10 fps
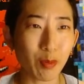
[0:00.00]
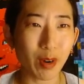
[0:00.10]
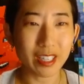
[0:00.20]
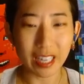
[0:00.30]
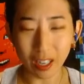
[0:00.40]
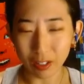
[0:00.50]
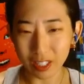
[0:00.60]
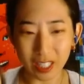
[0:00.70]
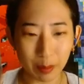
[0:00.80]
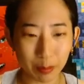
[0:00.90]
one day I'll
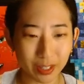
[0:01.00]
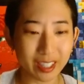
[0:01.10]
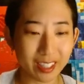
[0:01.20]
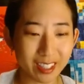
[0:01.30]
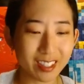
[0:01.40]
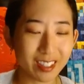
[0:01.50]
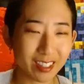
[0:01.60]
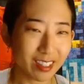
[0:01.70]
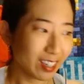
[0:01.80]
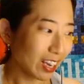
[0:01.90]
disassemble these
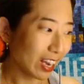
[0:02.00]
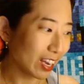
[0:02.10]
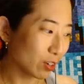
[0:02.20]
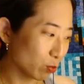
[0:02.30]
and